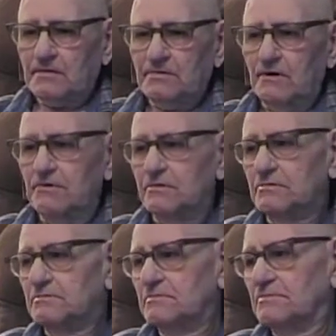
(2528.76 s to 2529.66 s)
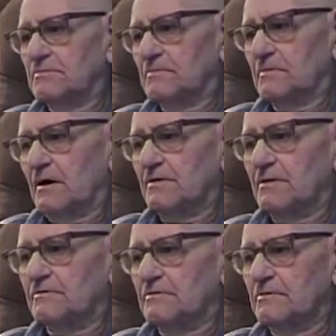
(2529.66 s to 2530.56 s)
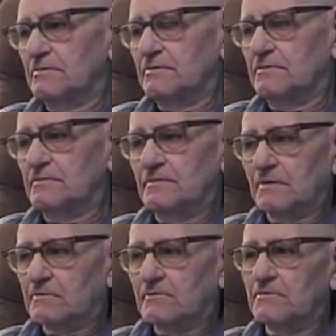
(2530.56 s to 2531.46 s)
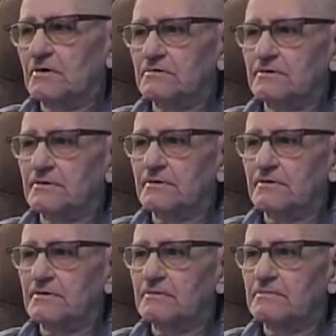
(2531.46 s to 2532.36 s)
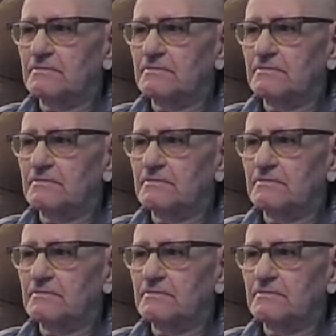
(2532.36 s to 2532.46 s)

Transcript: no, I never belonged to any of the